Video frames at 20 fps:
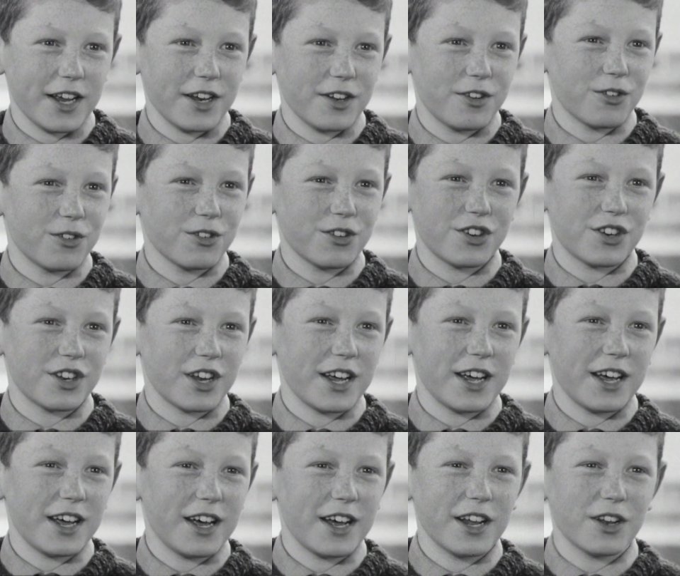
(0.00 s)

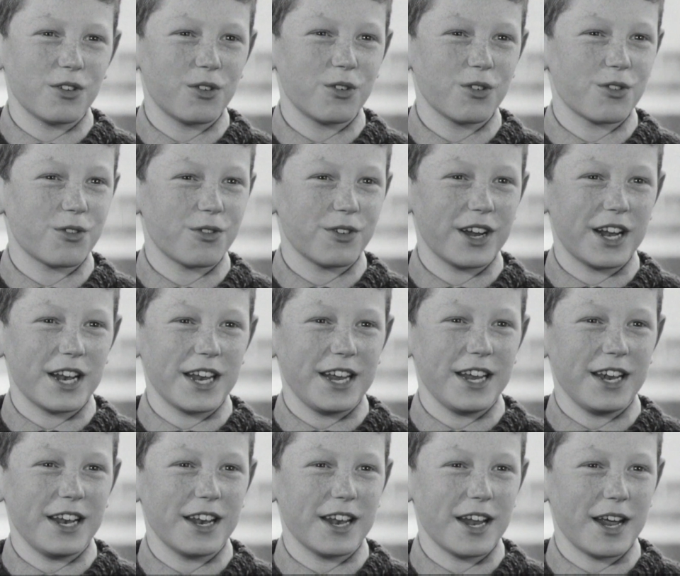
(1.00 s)
don't
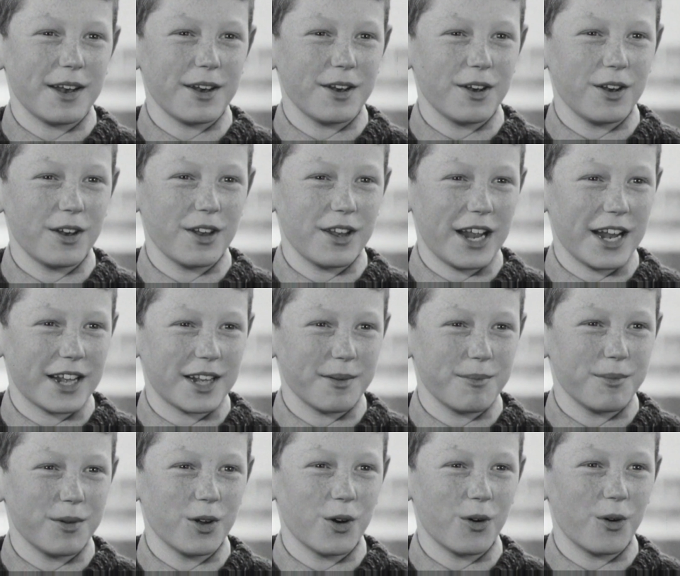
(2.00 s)
really let
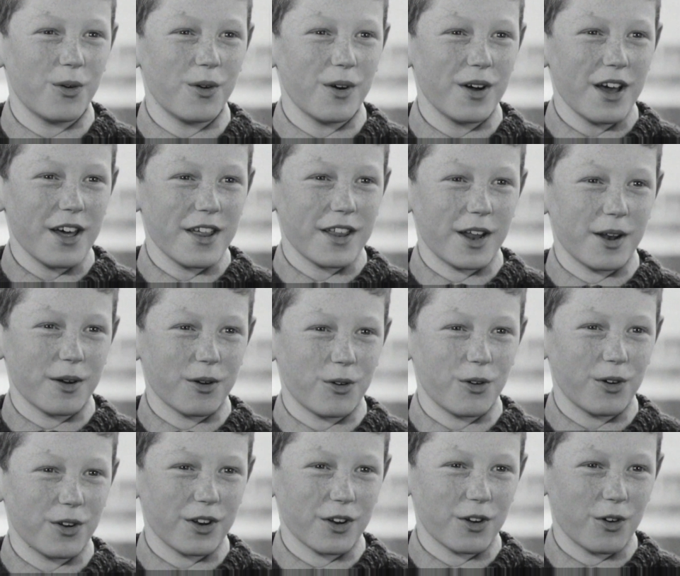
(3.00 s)
them know that I'm
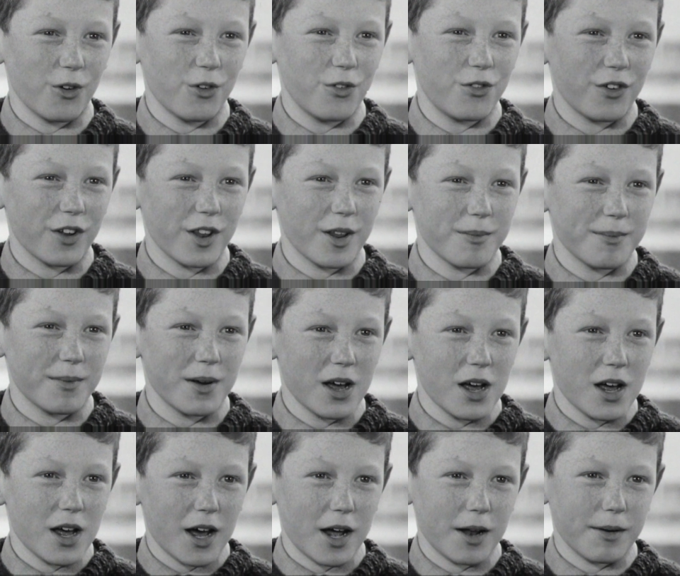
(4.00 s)
going to go for them.
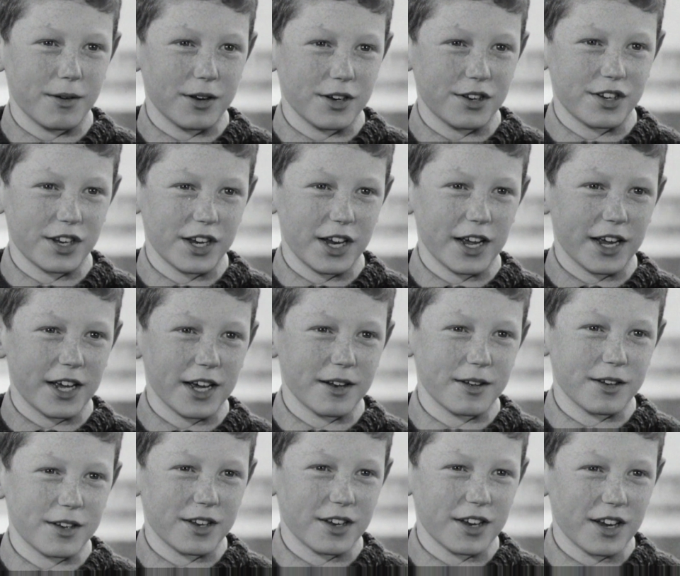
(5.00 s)
And they say I
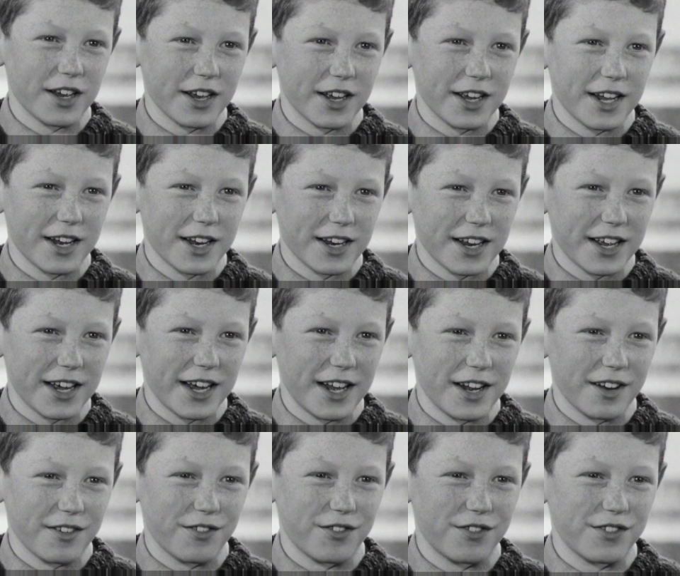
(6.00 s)
get a
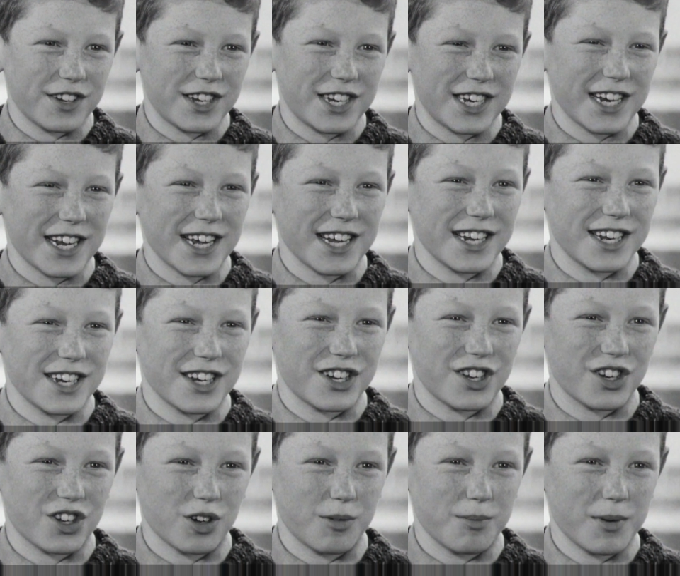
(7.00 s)
kind of sick in the
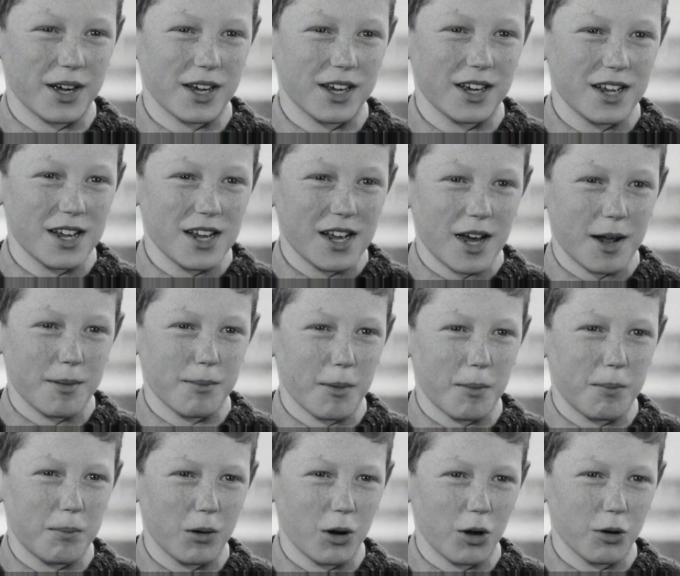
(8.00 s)
stomach, and
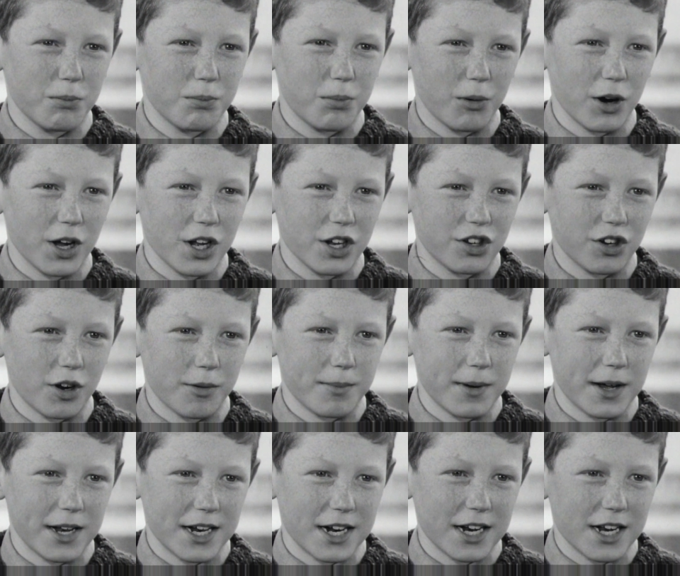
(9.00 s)
my blood boils
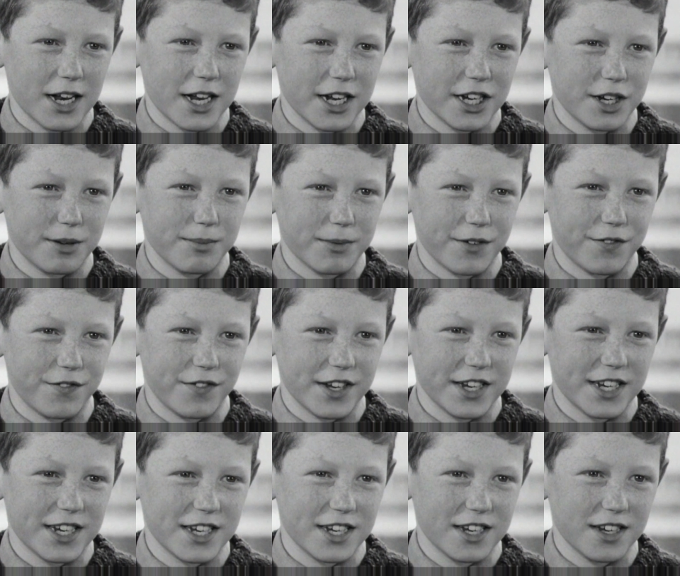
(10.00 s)
up, and I clench my
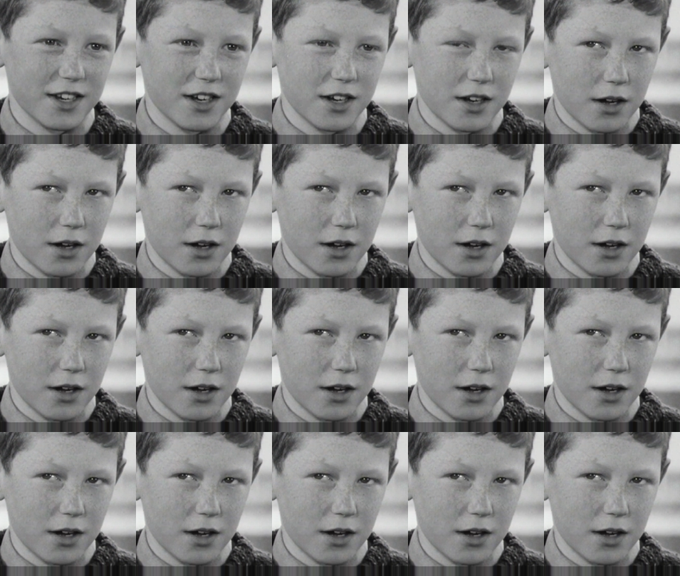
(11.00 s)
fists,